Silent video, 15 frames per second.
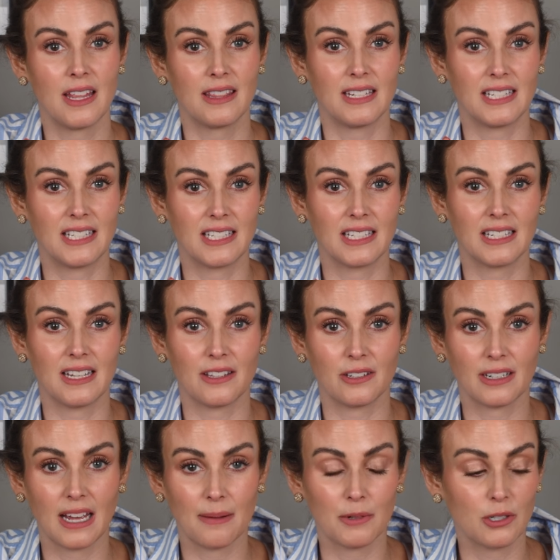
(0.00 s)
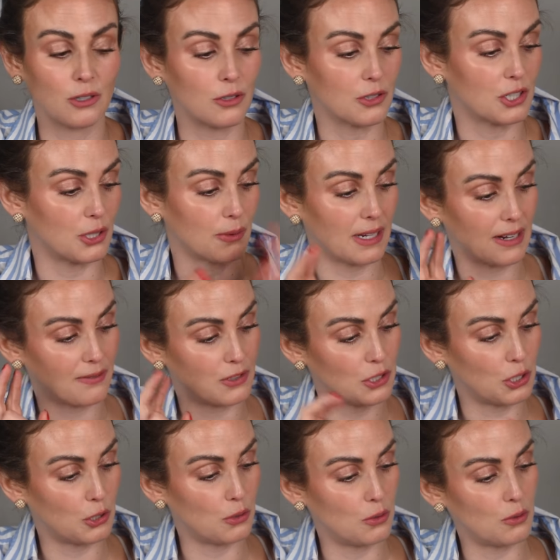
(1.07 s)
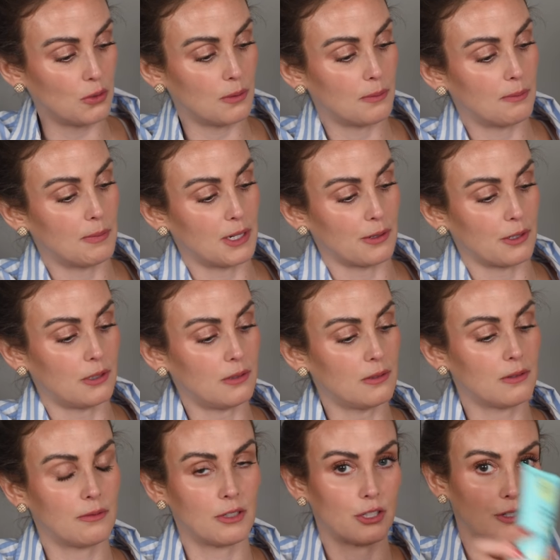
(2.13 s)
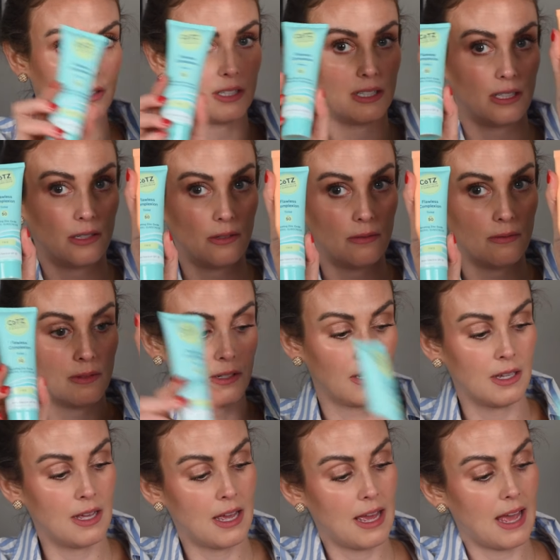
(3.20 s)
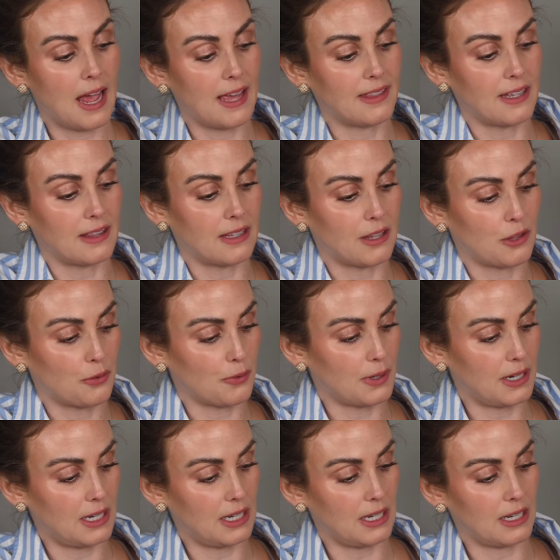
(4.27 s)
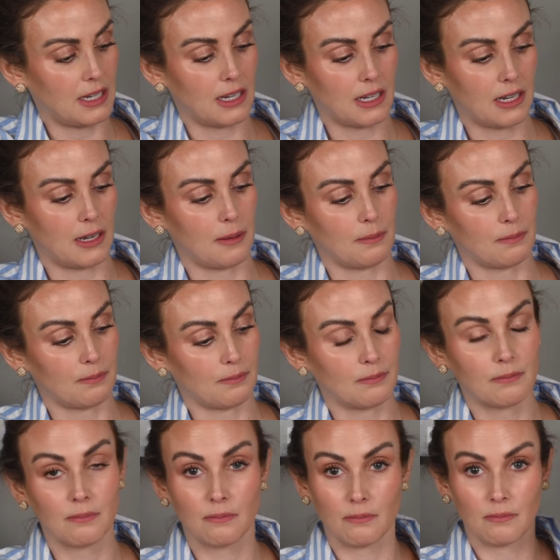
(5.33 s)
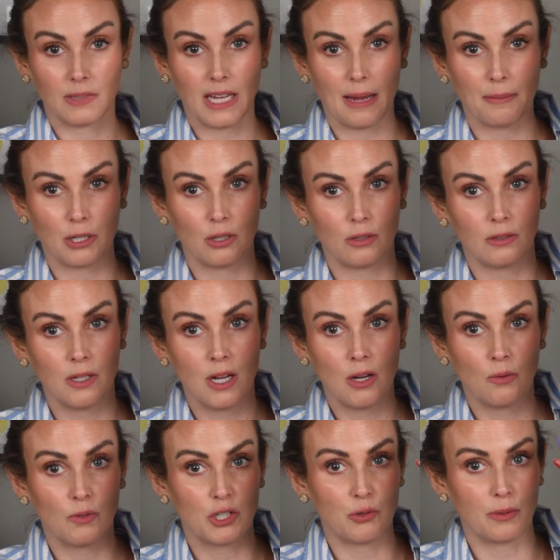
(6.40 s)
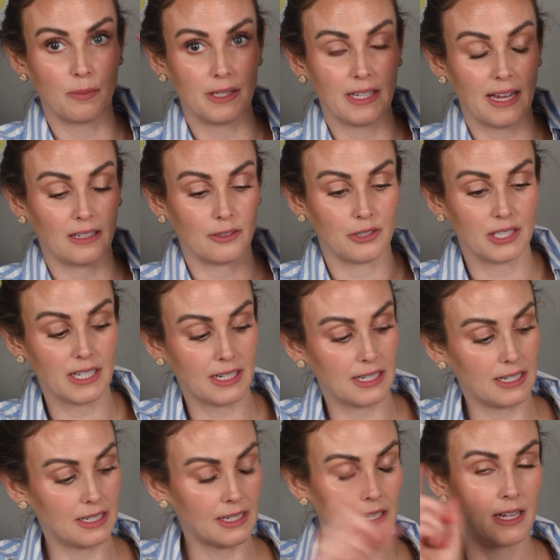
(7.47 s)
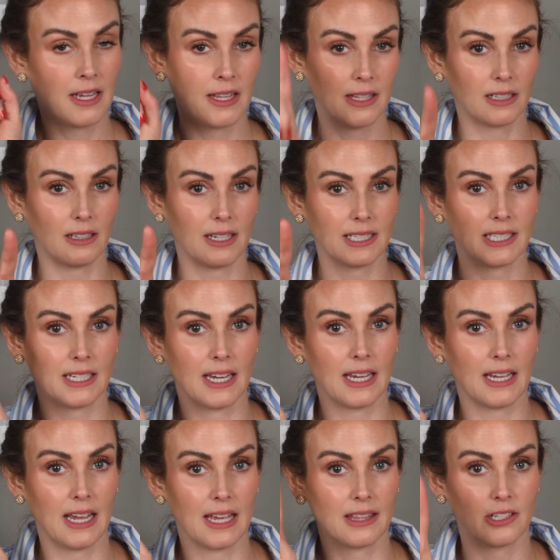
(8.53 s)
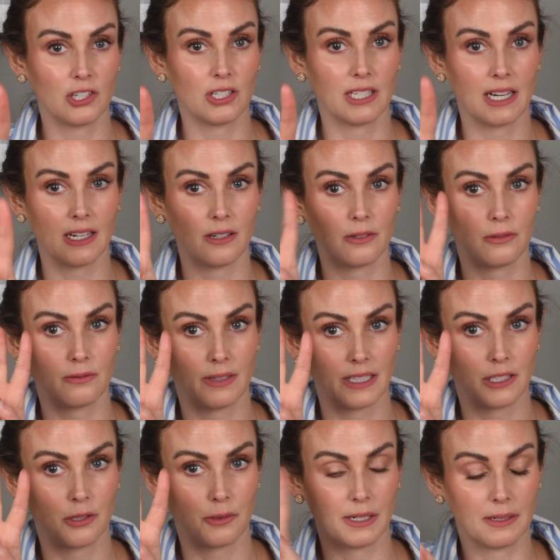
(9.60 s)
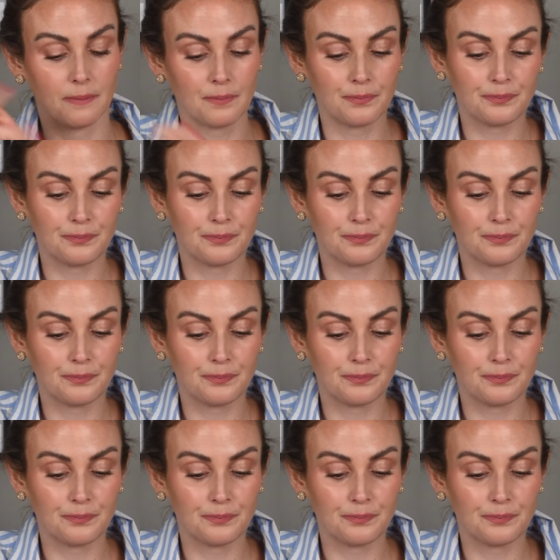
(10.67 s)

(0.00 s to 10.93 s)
This is another chemical. So we have two mineral, which are these two, and then the three um, chemical, which would be the Hello Sunny, the Glossier, and the Shiseido. That's three.